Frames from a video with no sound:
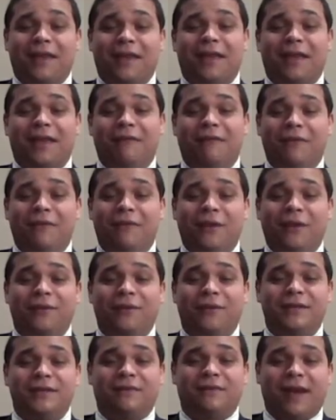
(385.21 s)
Even though
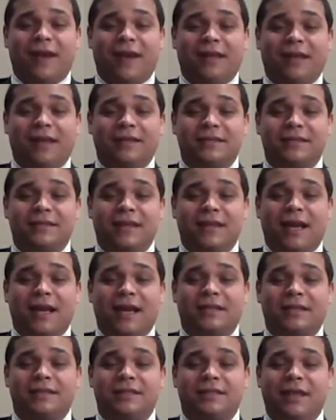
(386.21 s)
this violence
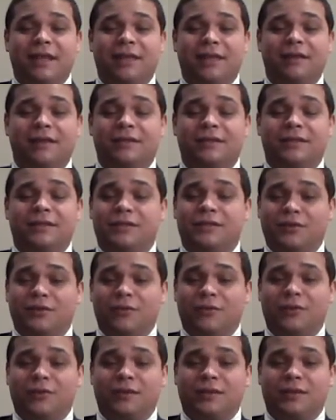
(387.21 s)
has nothing to
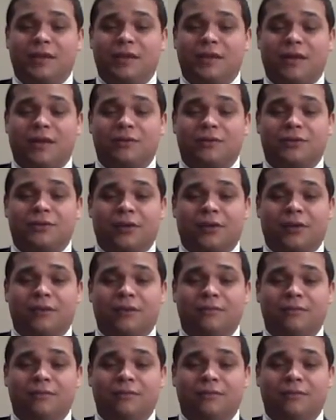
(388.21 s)
do with Donald Trump.